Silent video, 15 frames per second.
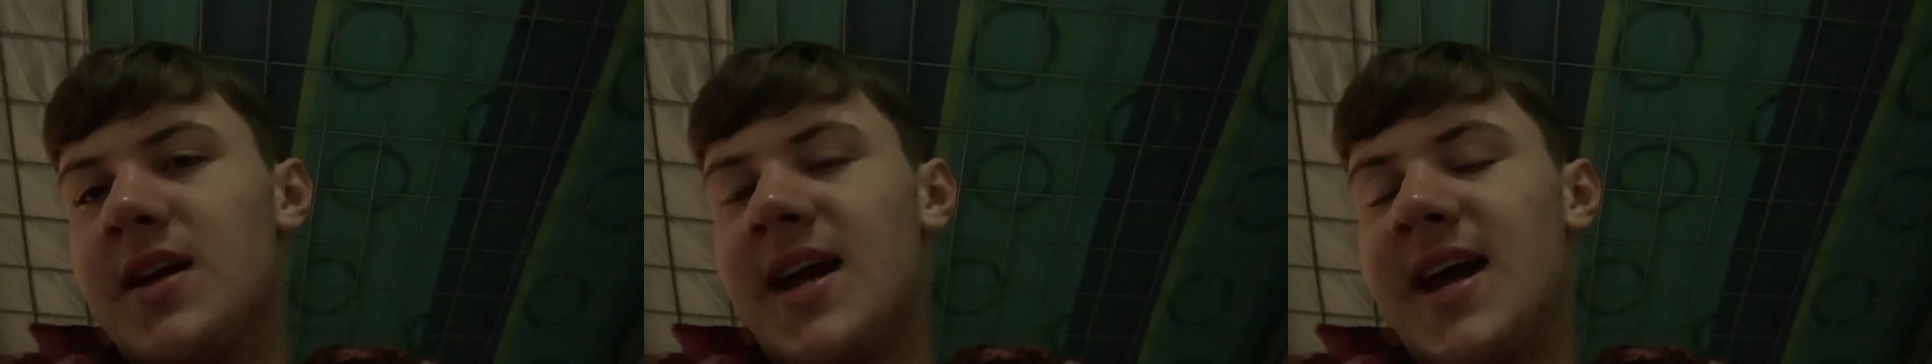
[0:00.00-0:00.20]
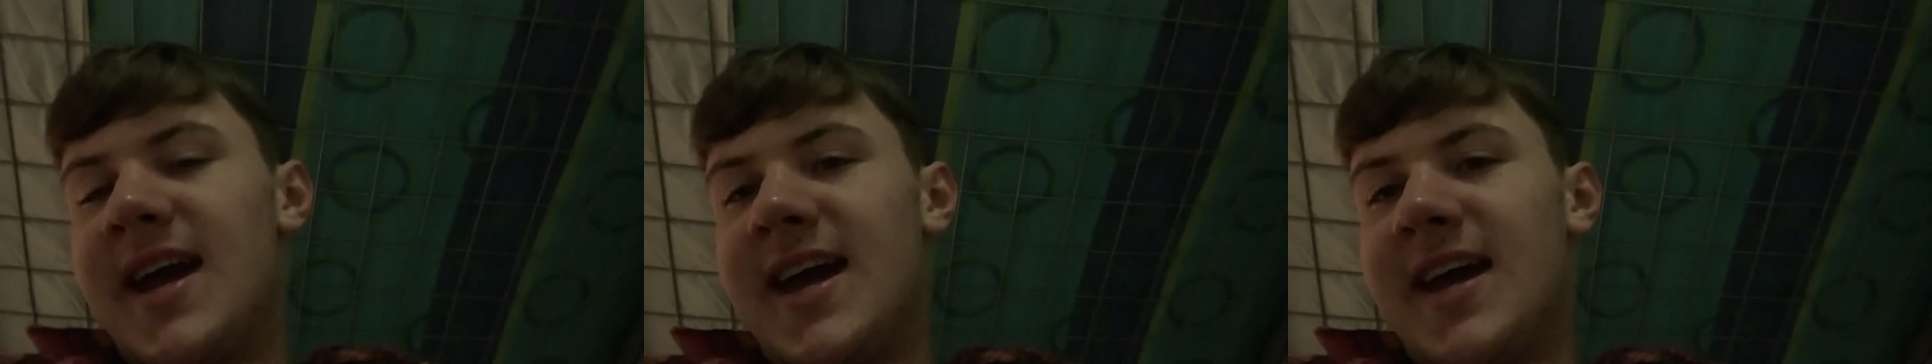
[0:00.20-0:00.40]

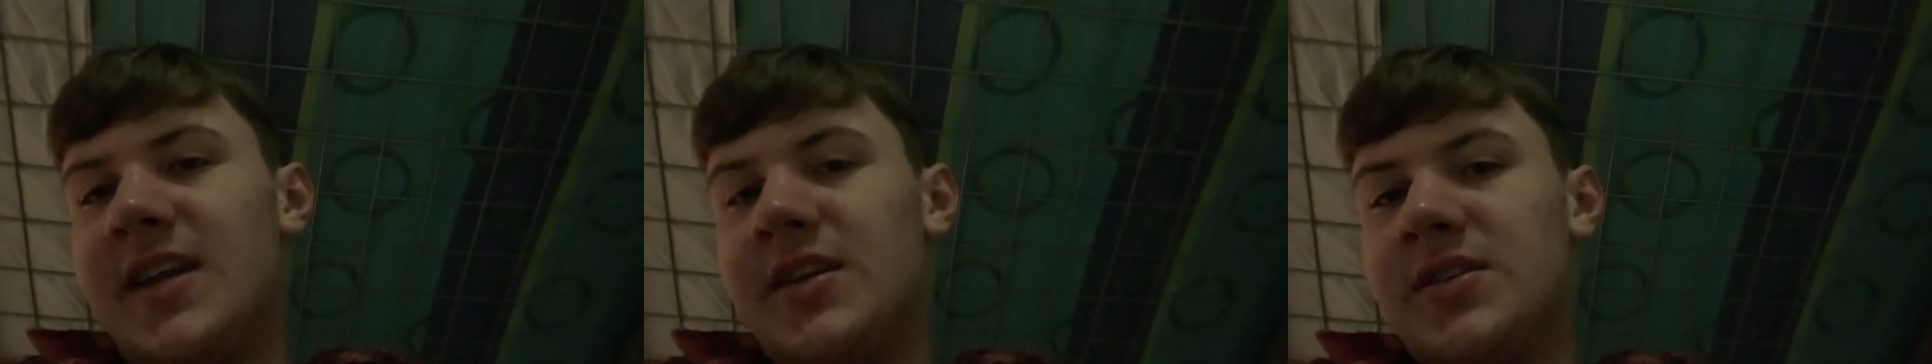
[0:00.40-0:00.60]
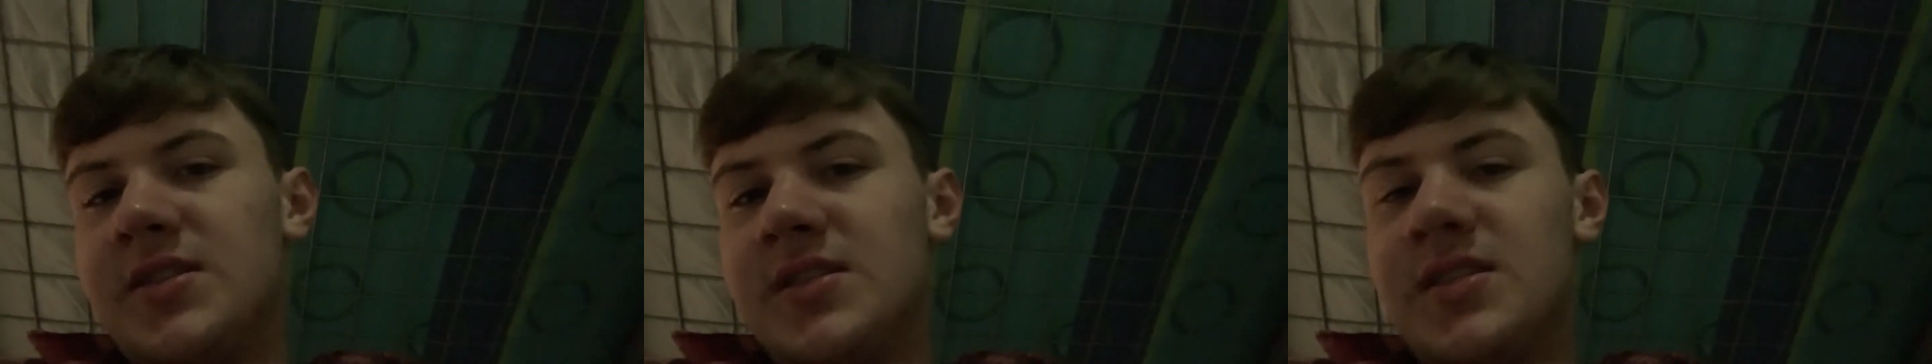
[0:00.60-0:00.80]

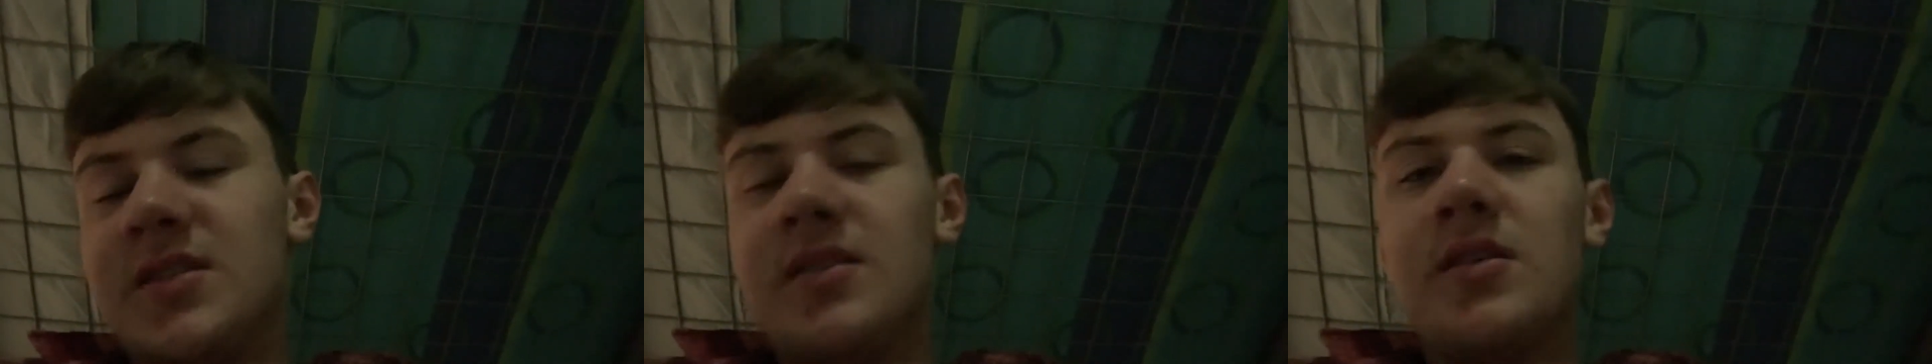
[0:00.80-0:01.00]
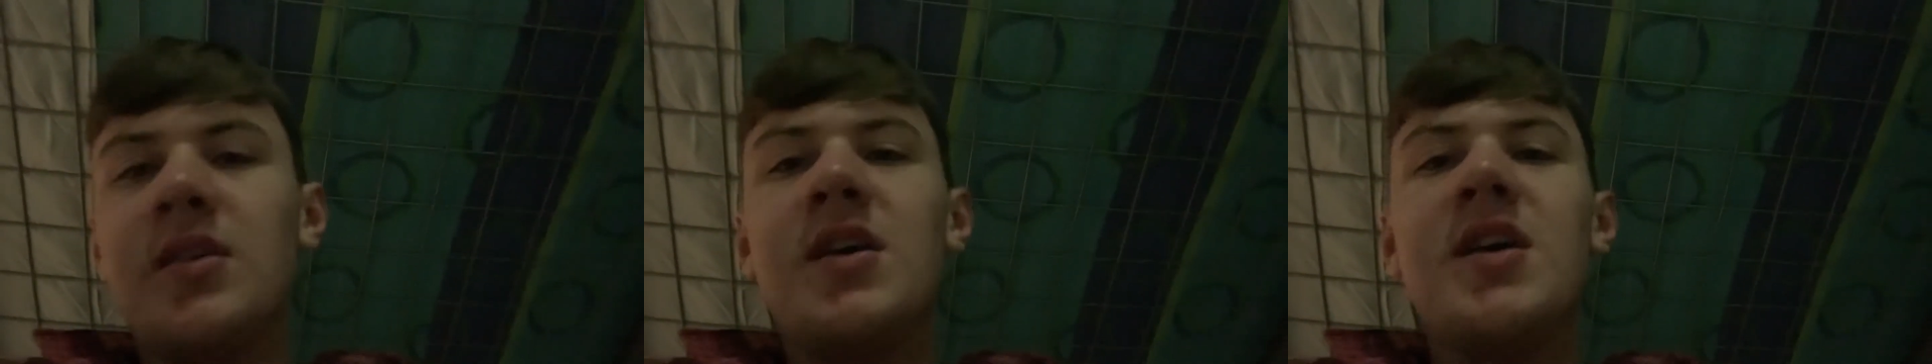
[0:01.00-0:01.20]
And
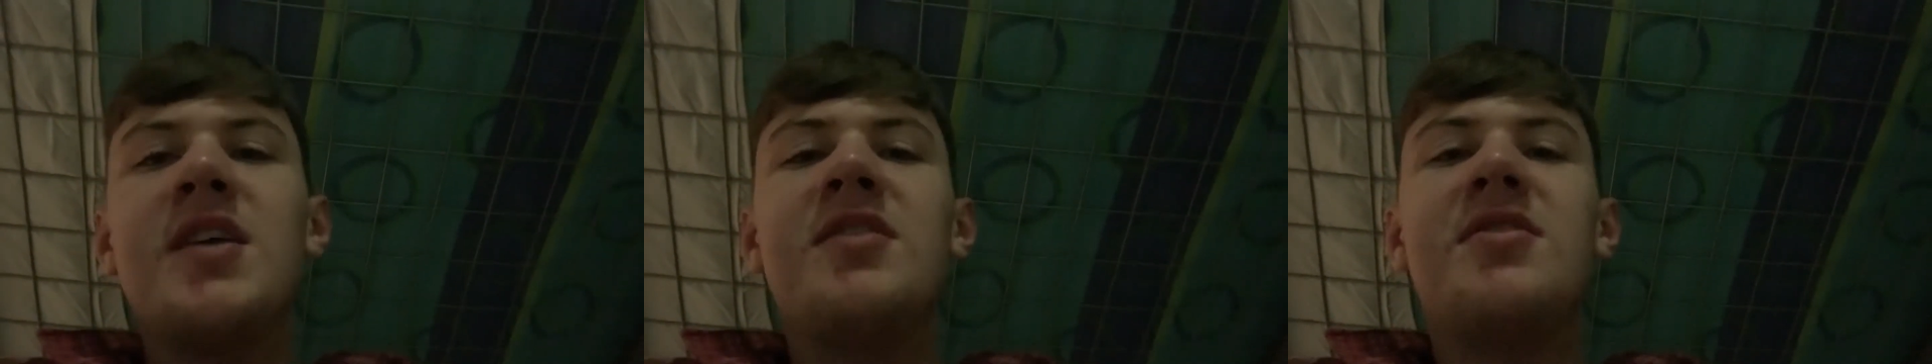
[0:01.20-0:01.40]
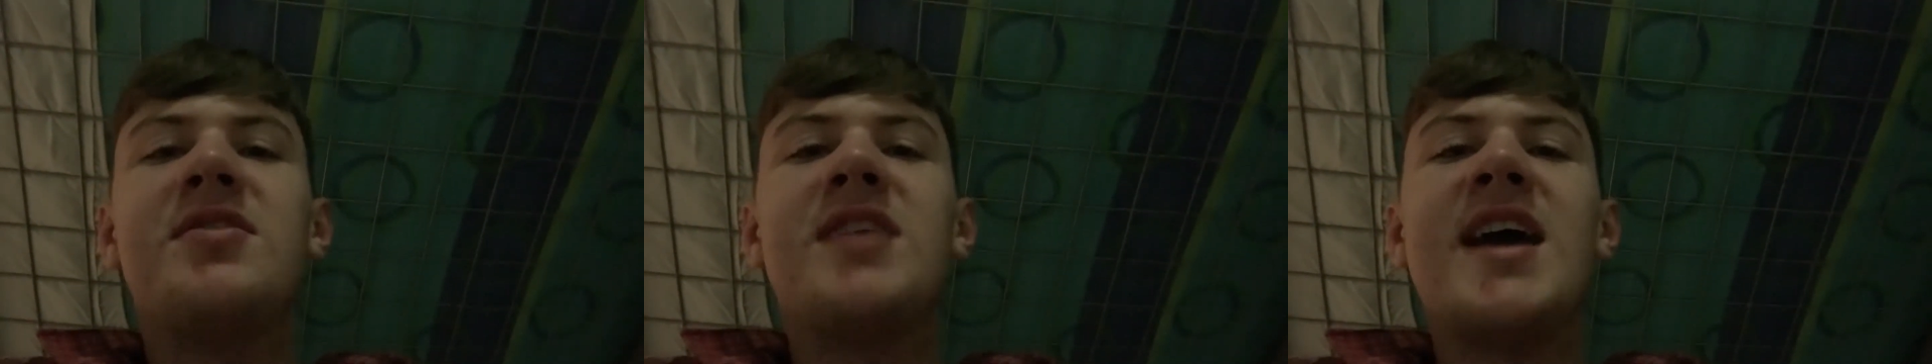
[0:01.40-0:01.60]

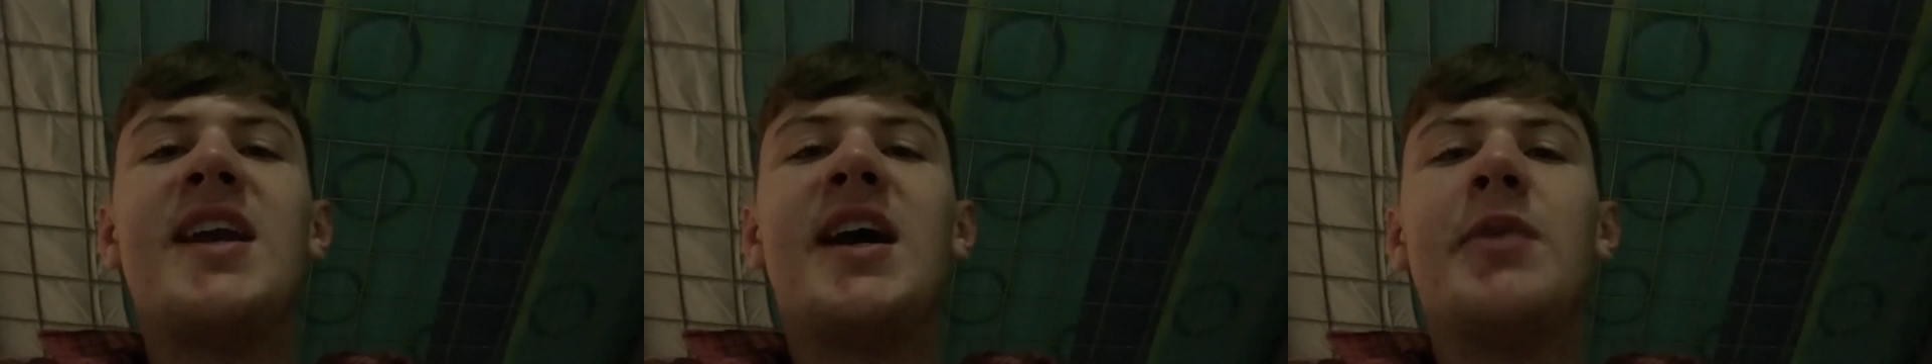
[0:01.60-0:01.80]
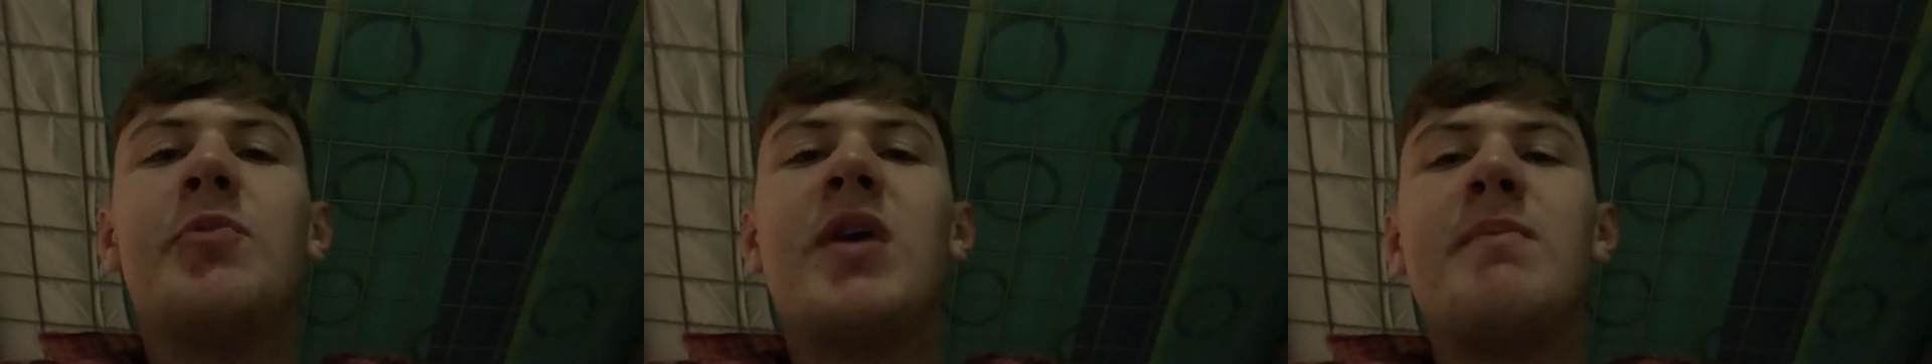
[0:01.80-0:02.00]
then
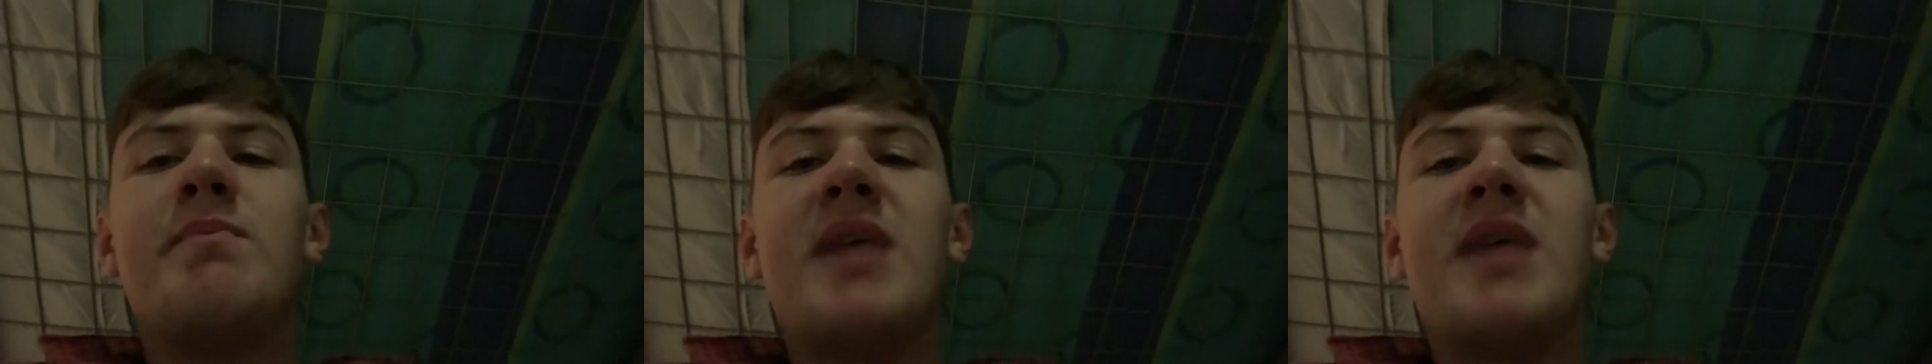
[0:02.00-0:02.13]
I went